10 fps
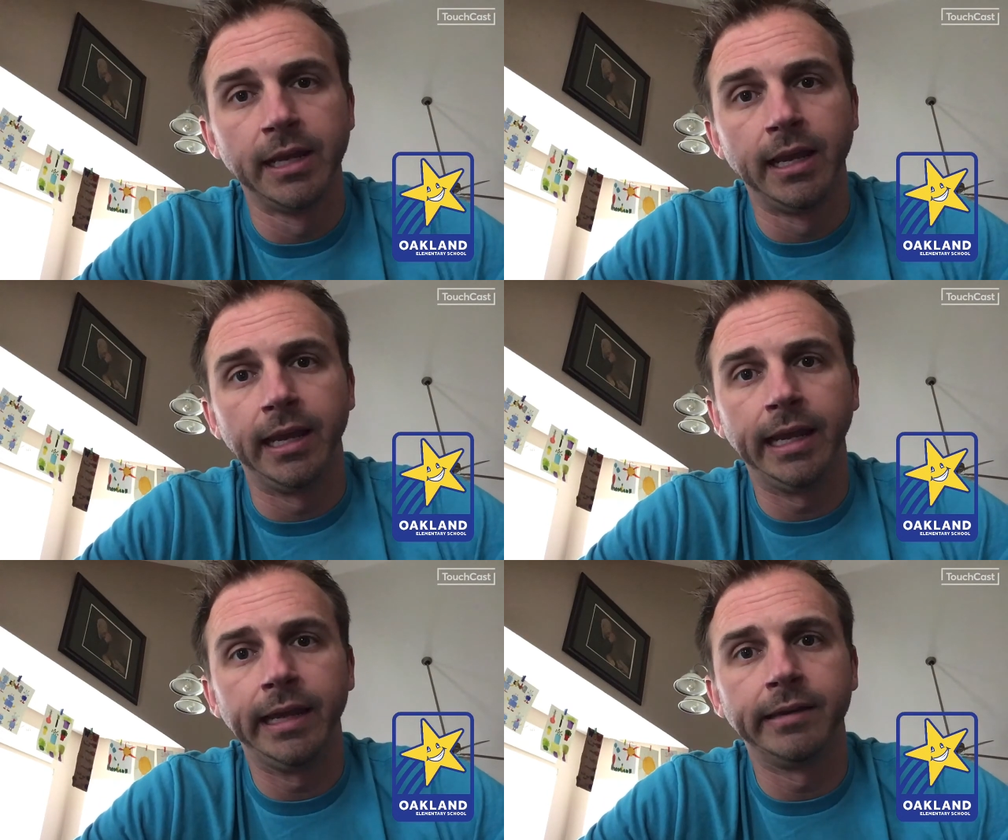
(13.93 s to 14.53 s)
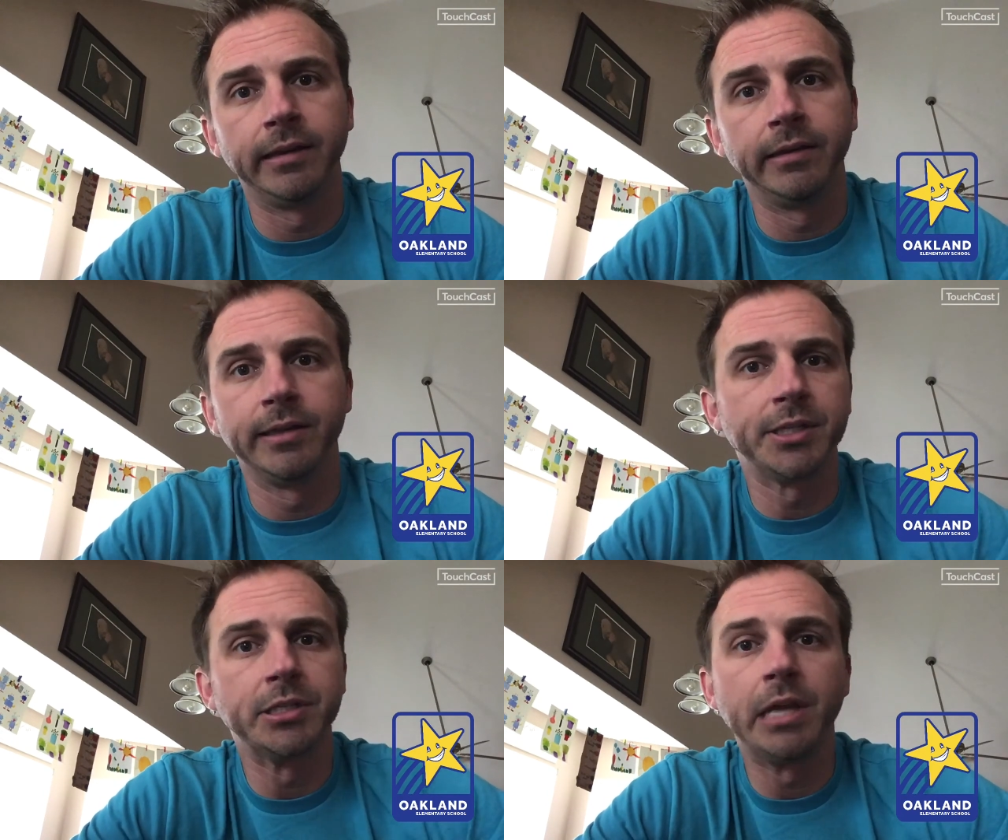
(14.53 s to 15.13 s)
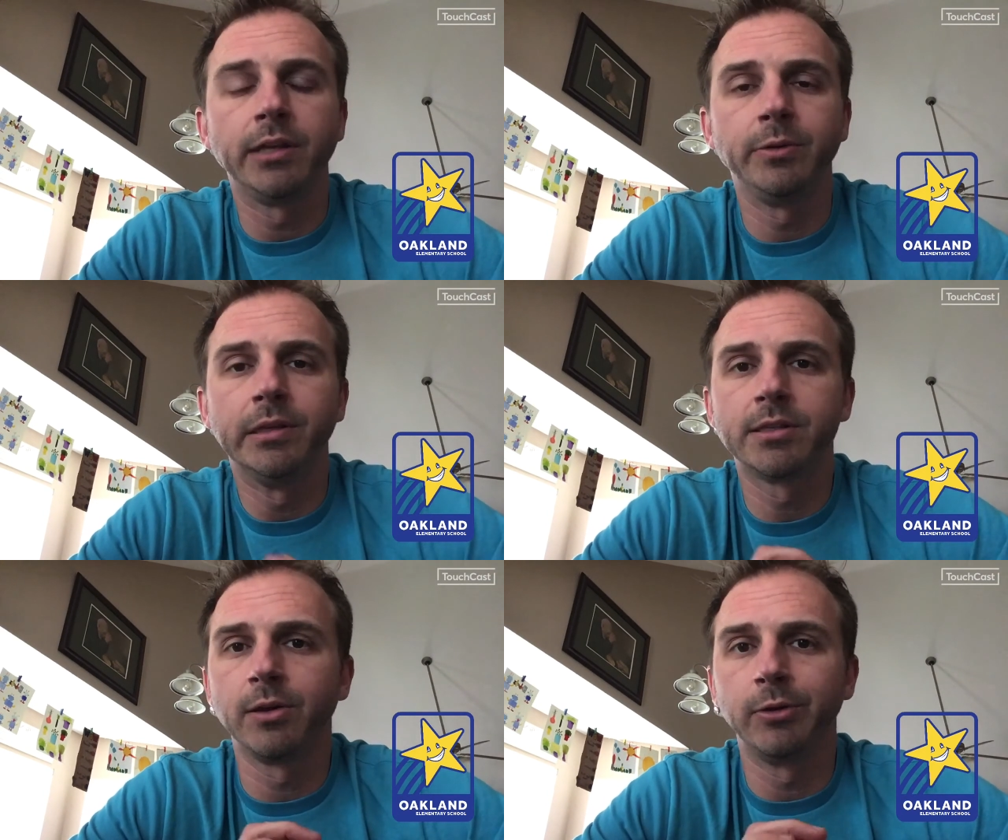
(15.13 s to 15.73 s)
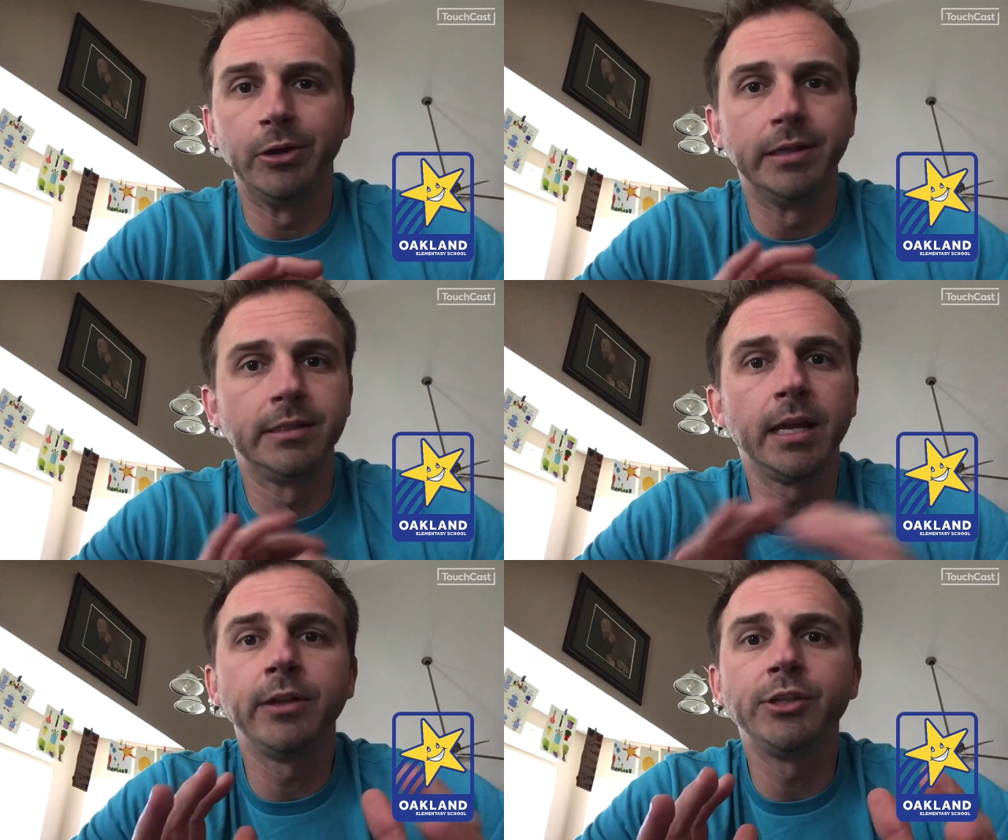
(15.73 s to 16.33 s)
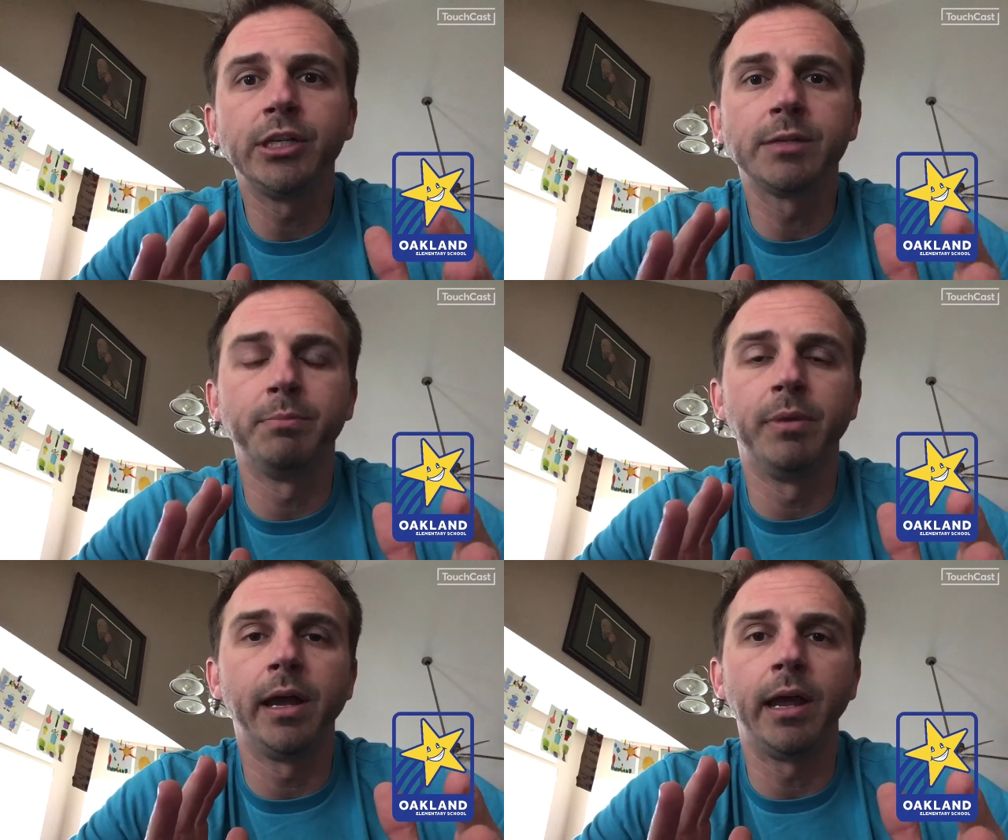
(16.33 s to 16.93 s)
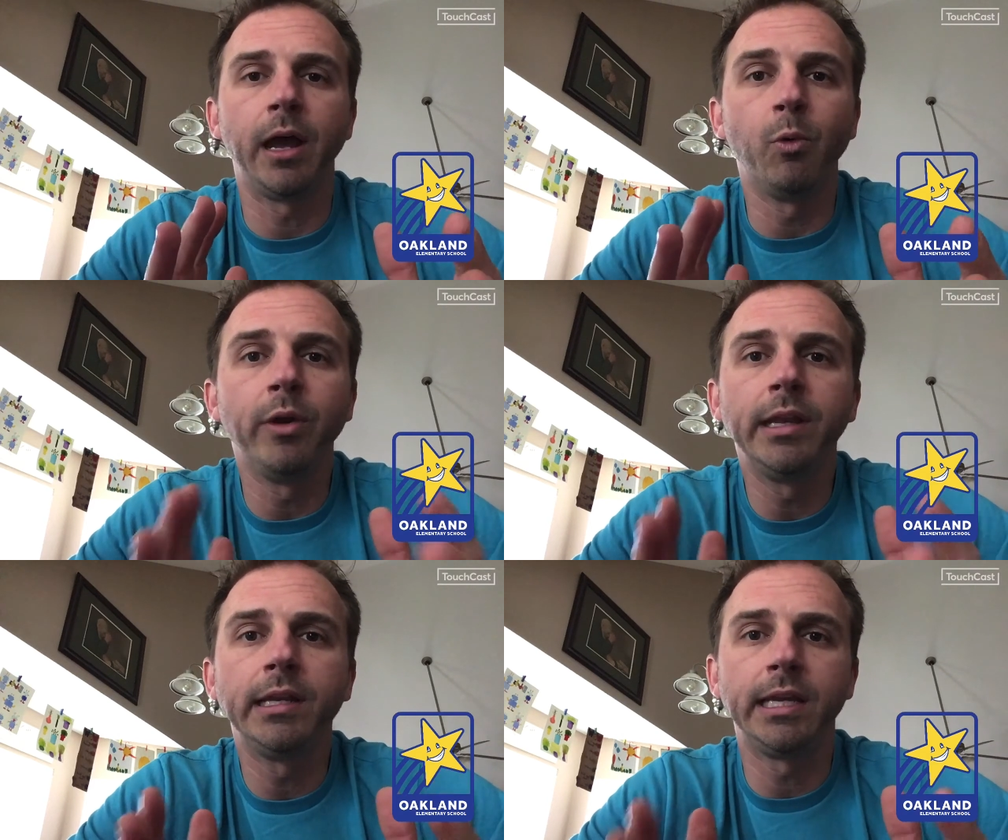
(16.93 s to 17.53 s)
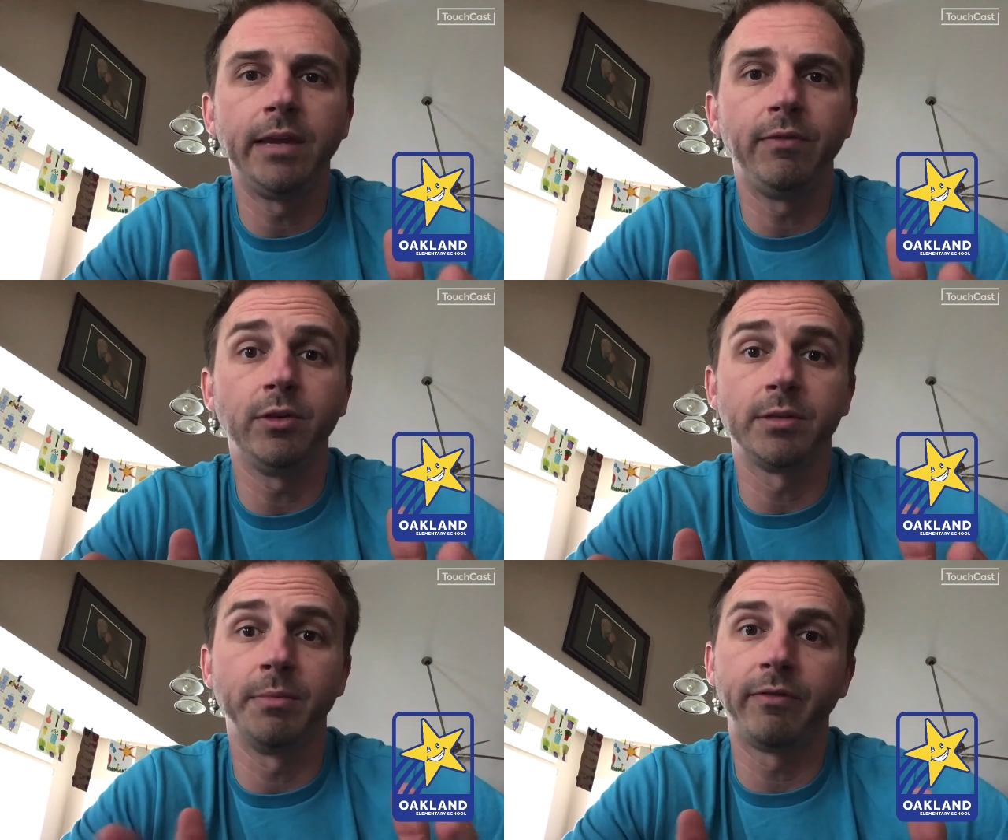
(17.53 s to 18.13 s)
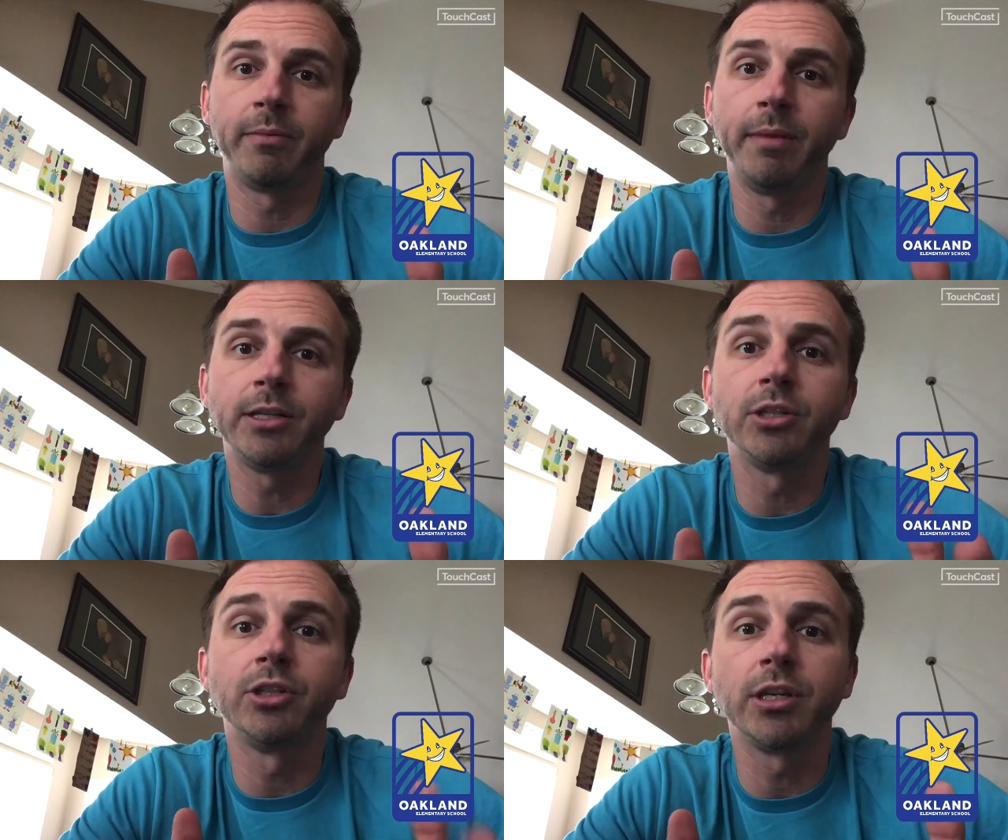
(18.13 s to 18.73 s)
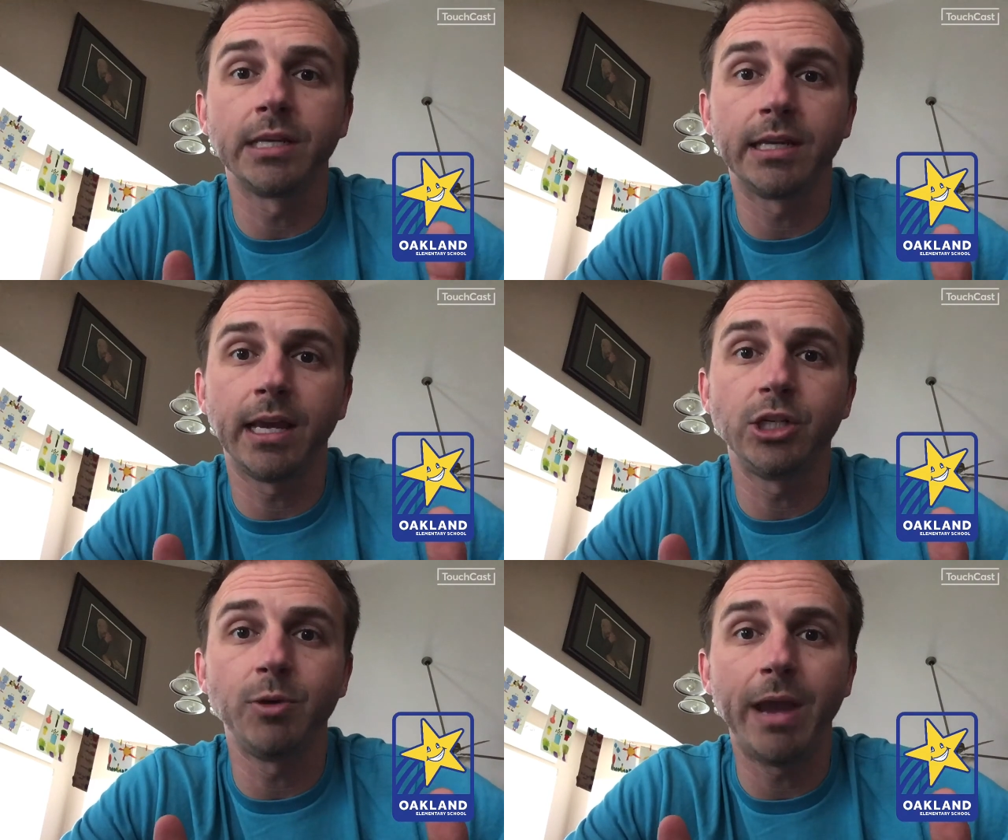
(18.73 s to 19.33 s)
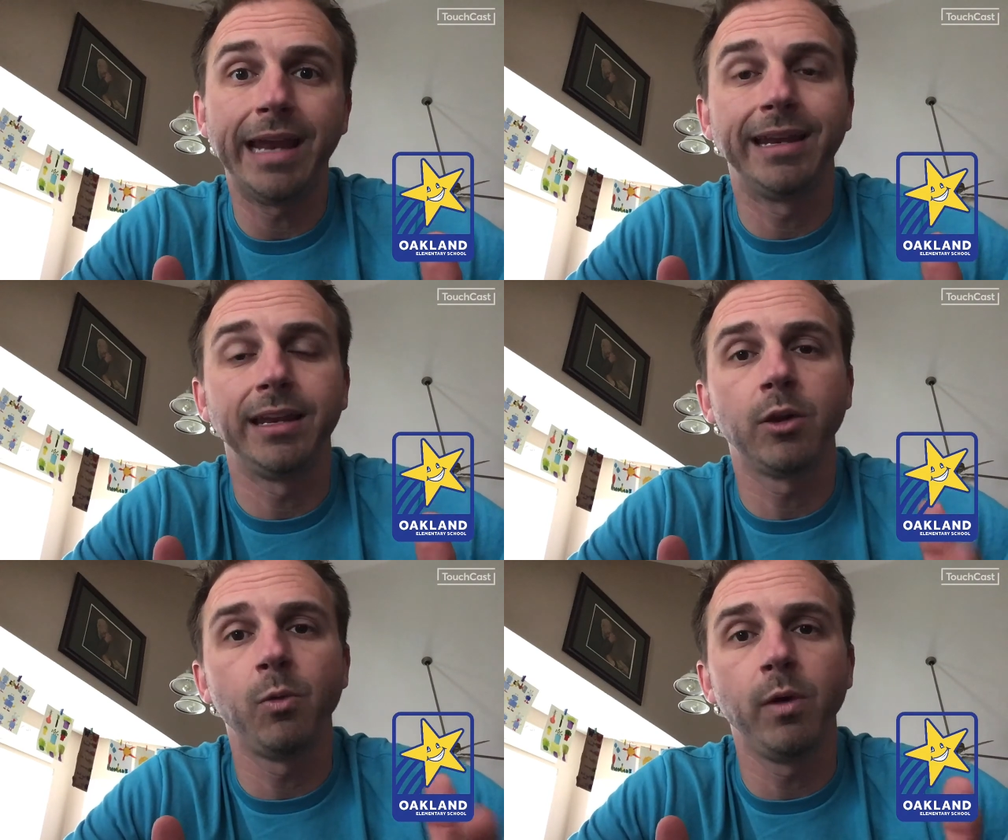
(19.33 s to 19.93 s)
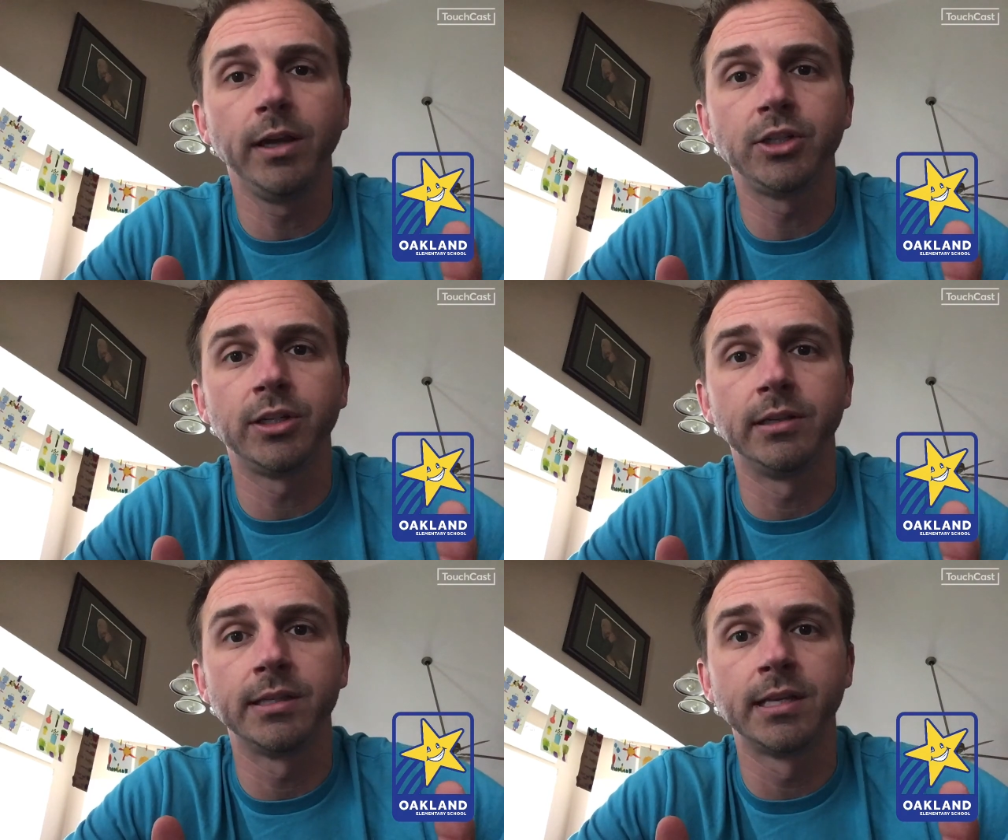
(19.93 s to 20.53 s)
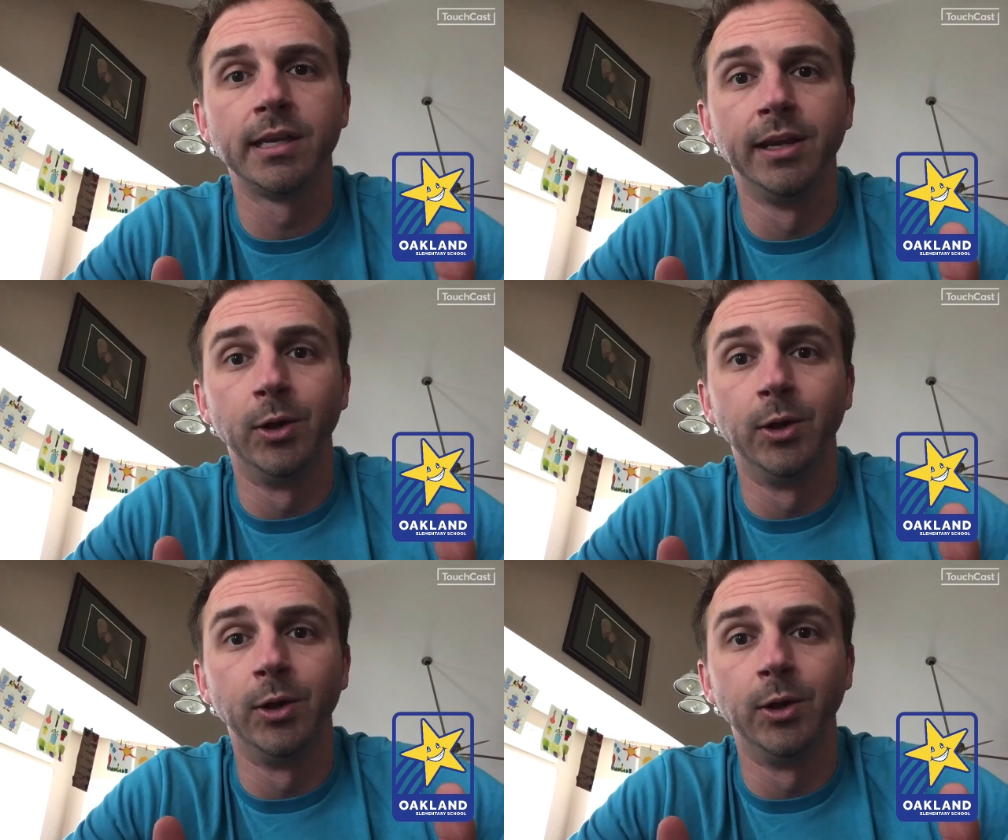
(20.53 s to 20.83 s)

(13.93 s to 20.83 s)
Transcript: And this is not to insult your intelligence, but I wanted to give you some information just in case you had any questions